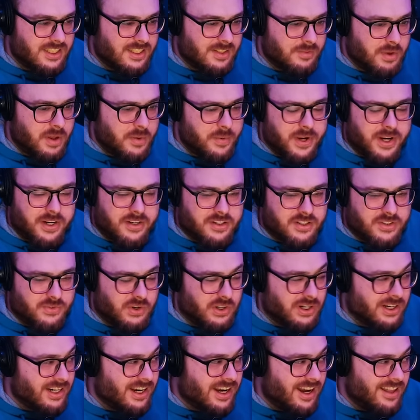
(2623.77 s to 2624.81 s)
Maybe I just
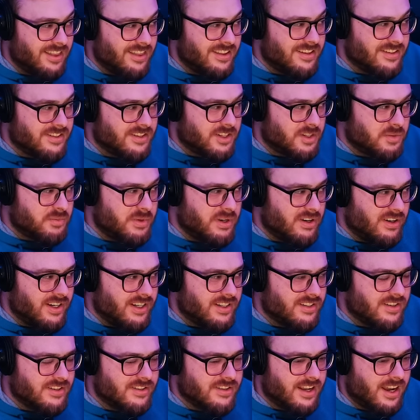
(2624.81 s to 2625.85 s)
forgot these
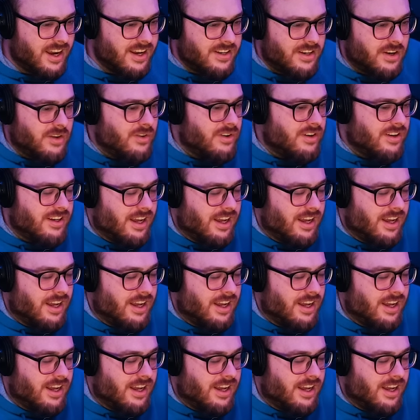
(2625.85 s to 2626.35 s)
experiences. I don't.